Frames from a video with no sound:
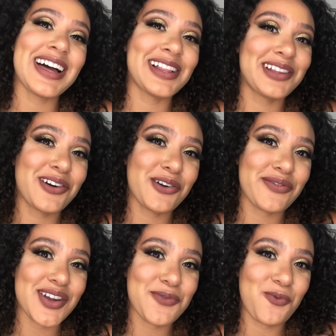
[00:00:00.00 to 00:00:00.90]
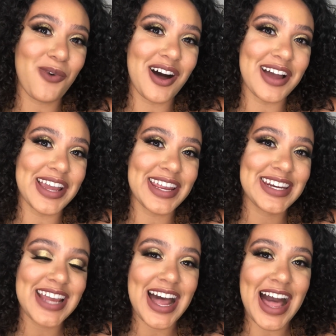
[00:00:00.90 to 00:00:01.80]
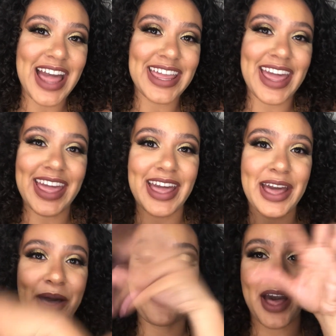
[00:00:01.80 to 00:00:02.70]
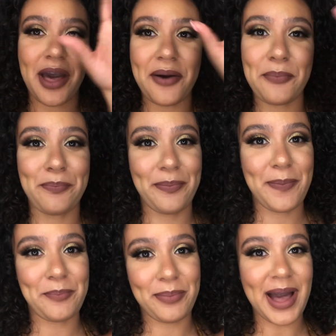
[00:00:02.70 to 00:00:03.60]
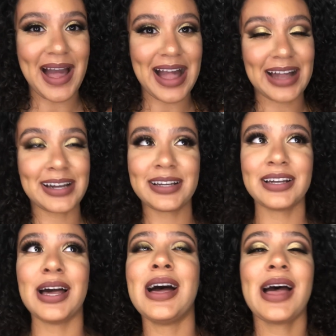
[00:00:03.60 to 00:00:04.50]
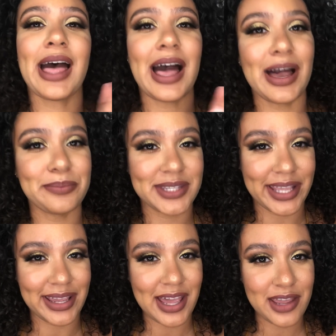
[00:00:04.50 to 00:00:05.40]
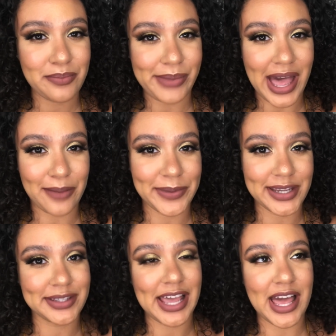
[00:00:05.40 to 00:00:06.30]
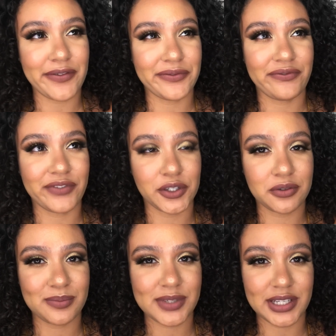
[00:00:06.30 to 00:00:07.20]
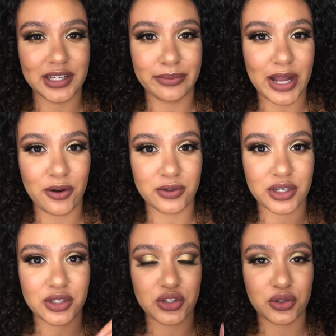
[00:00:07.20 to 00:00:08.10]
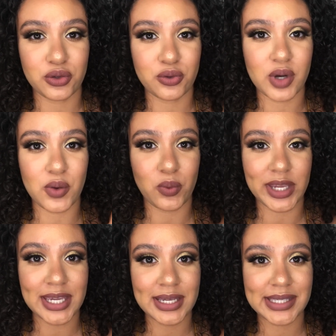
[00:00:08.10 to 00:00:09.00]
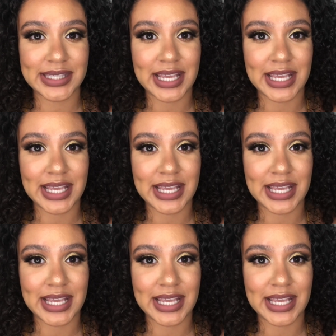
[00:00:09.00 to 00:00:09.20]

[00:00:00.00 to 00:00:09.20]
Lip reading: Hello everyone, I am back. I'm saying I am back because I haven't filmed in about 2 weeks.